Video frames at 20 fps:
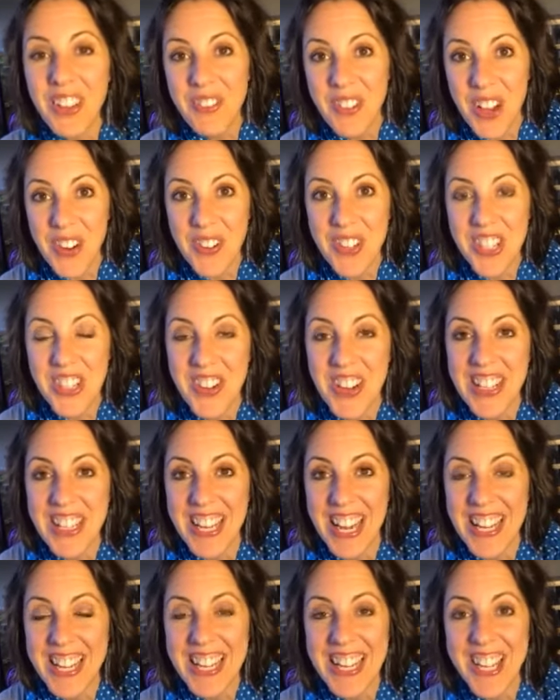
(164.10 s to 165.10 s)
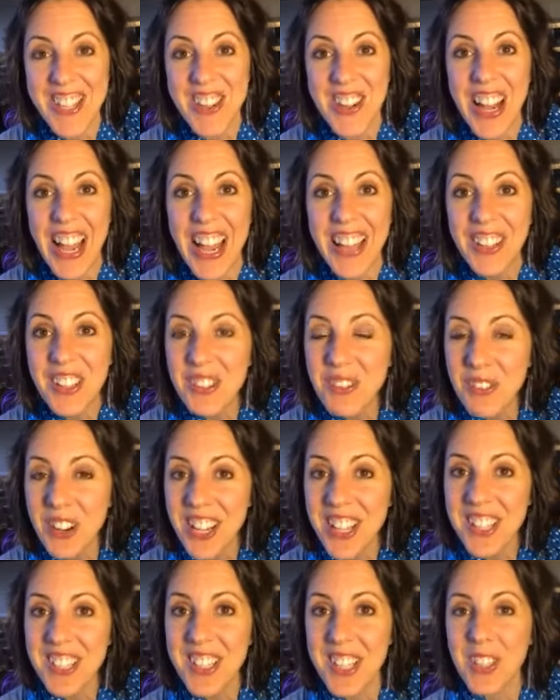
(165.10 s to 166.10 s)
If I were stranded on a desert island,
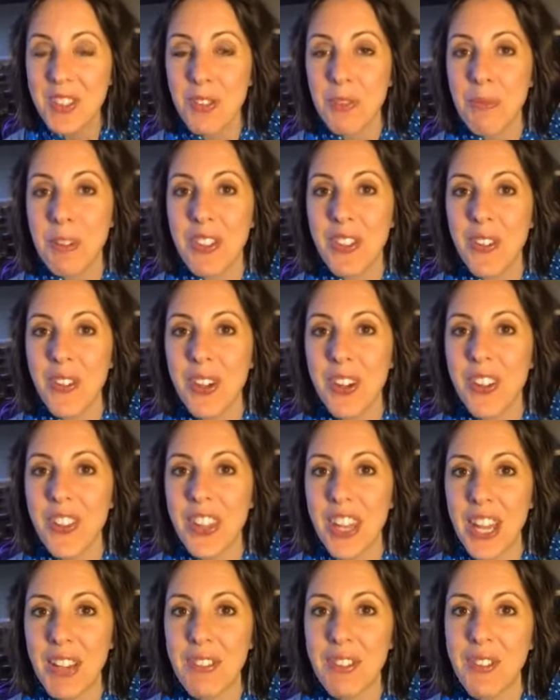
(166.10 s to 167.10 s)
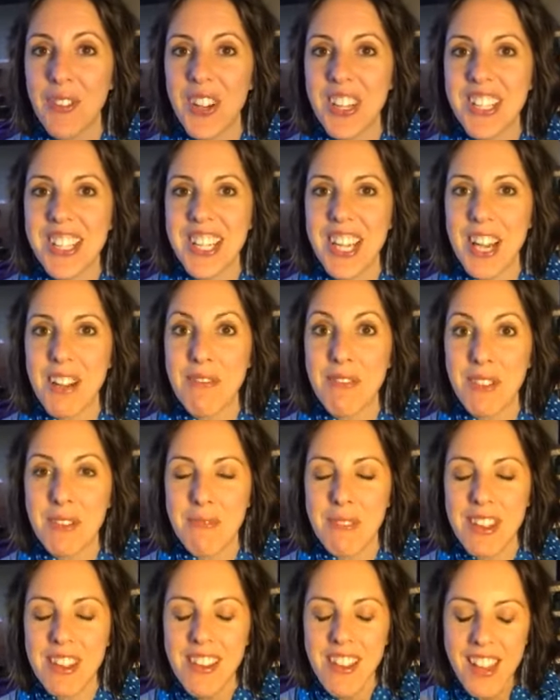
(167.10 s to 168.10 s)
frankincense would be the oil that I would want to have
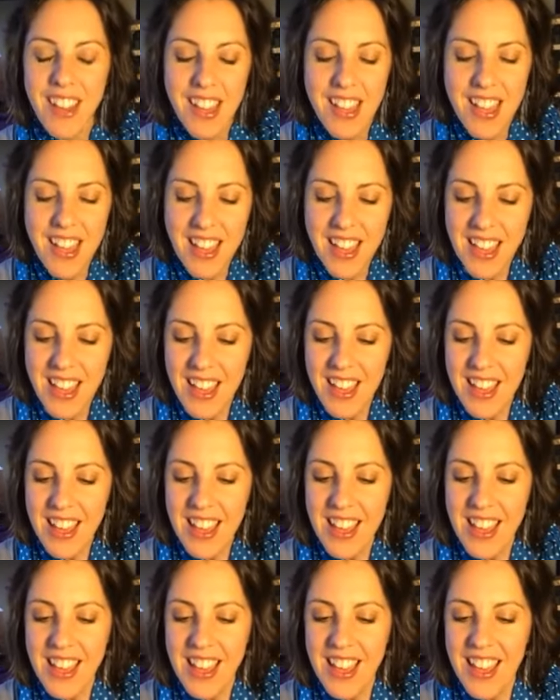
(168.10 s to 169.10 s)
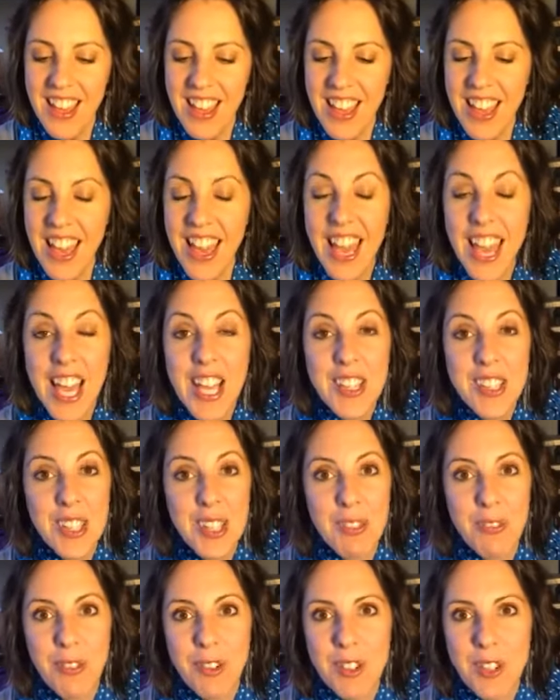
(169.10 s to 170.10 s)
with me. It's
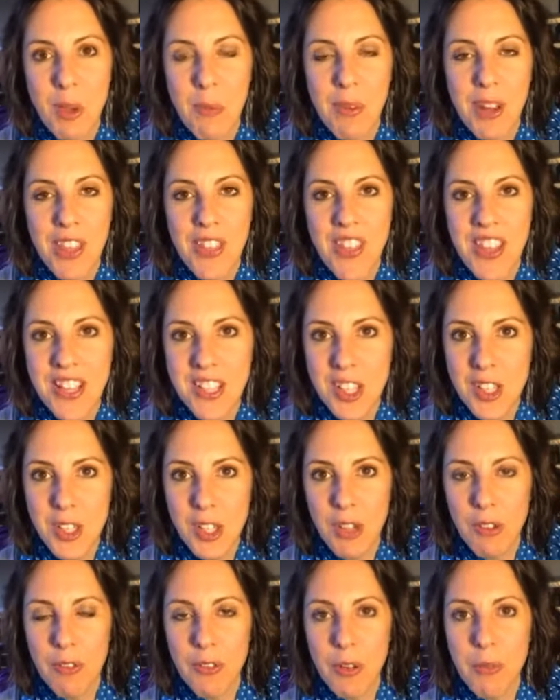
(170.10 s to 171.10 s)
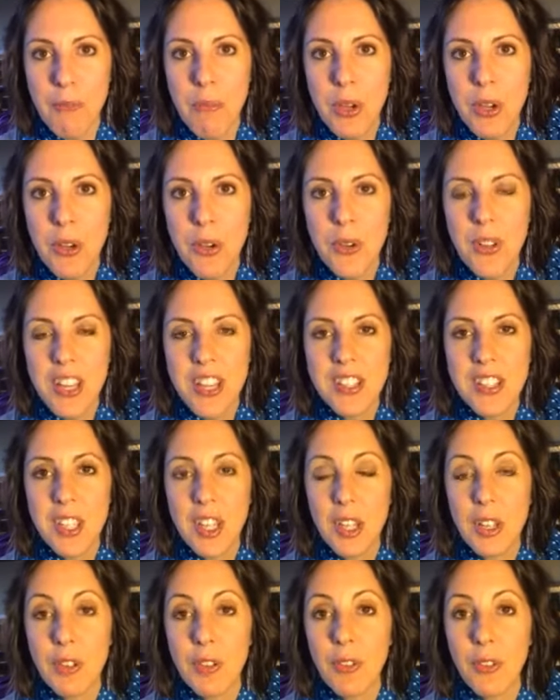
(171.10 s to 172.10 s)
good for so many things. It's good for mood. It's
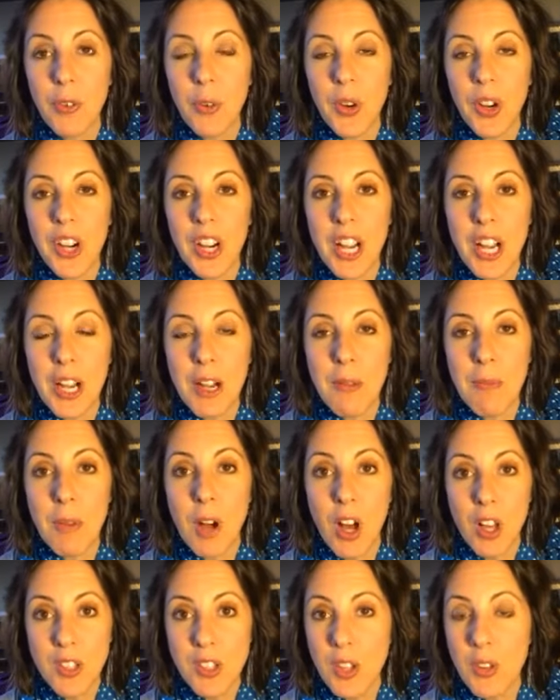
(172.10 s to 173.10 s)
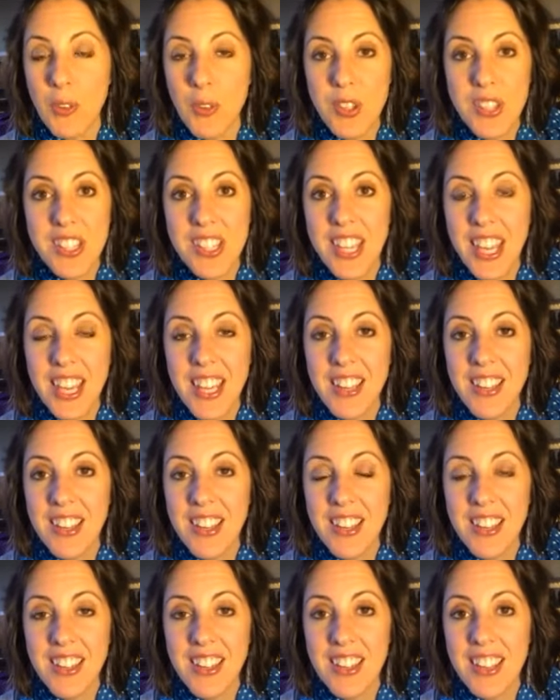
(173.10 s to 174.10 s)
good for also for
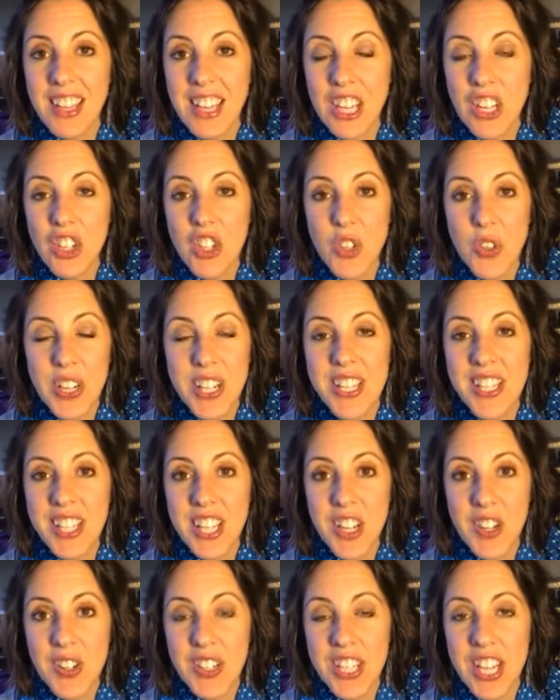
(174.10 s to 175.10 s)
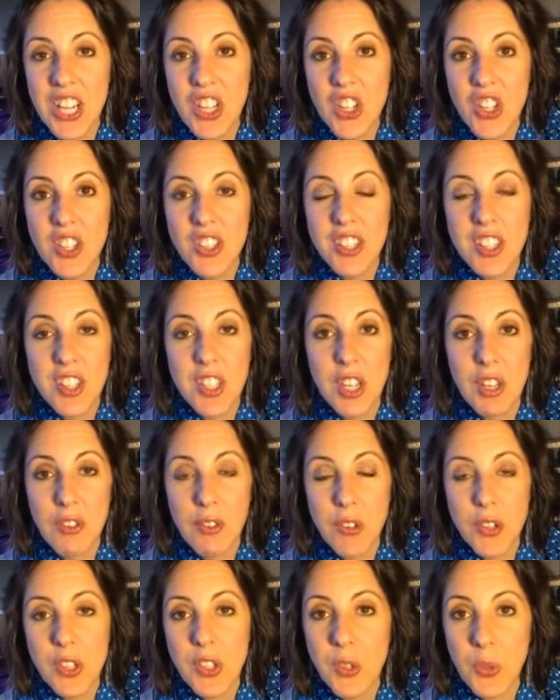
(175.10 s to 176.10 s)
skin injuries and irritations. It's good
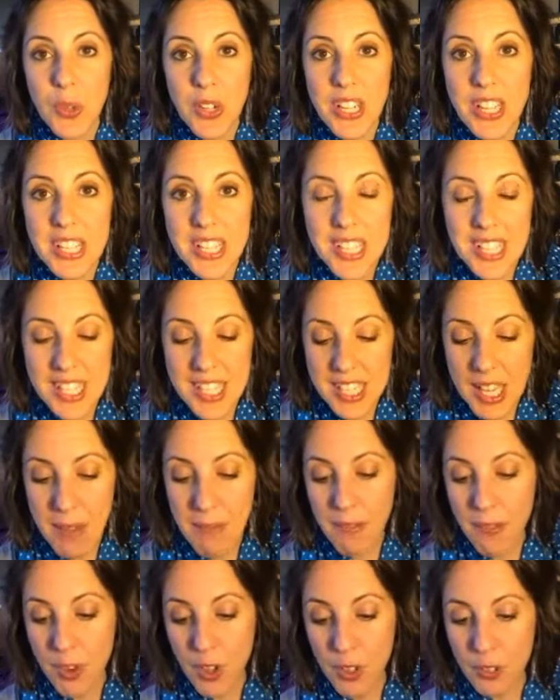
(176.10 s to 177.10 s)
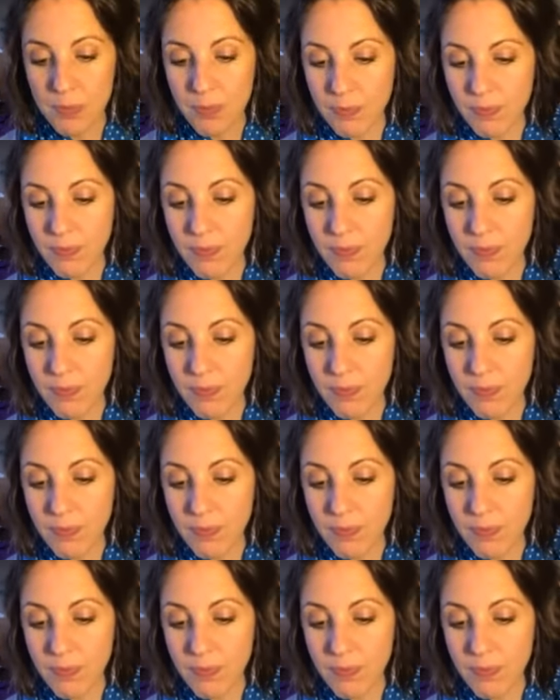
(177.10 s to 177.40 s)
for soreness, discomfort.